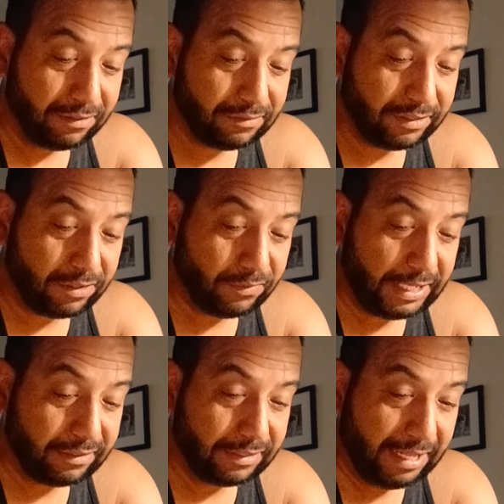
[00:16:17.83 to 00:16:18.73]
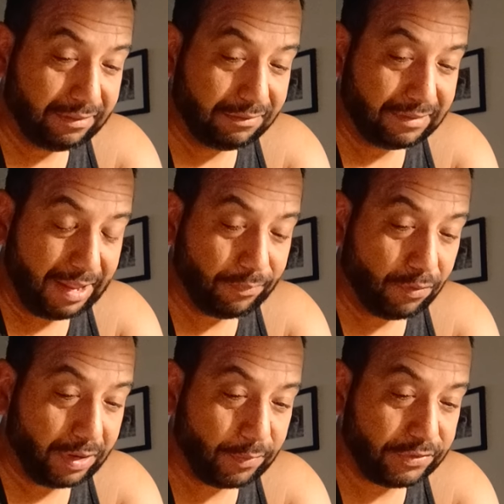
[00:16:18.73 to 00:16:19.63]
That
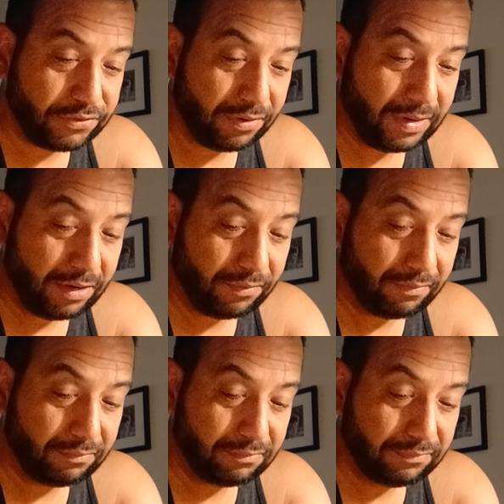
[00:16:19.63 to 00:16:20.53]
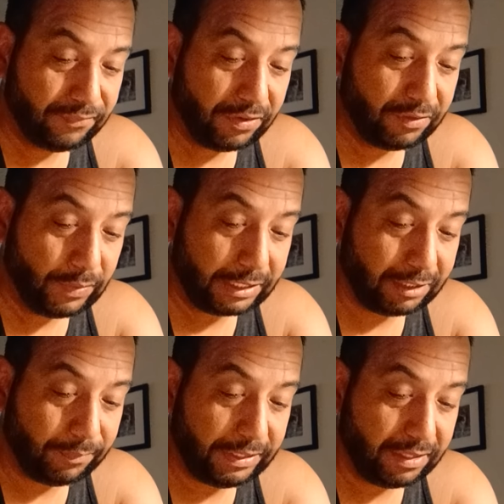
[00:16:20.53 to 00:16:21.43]
program can turn around very
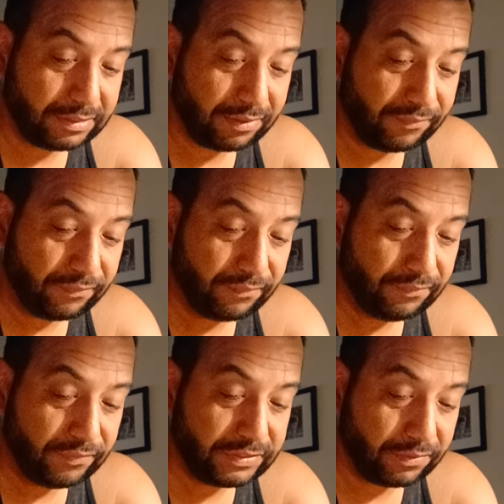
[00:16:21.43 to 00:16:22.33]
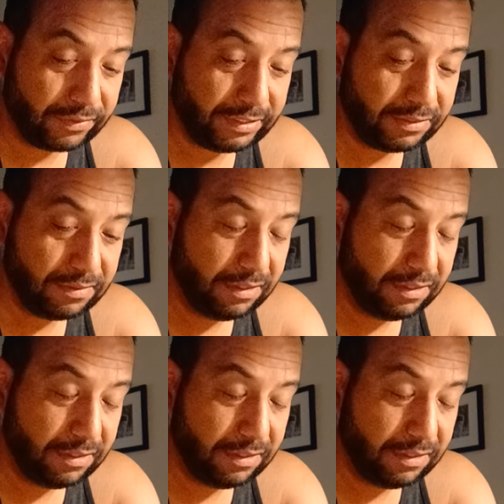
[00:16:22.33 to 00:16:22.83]
quickly because of facilities.